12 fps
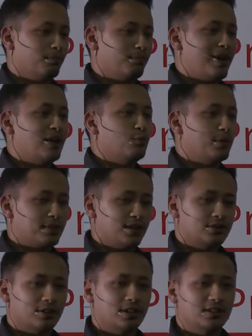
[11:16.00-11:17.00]
bad
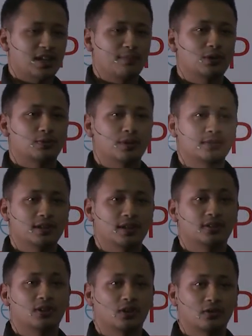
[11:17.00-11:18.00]
websites, or Japanese websites,
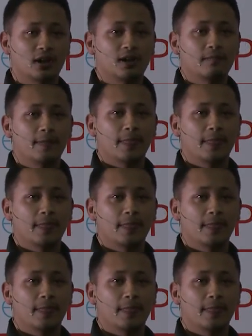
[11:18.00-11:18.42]
etc.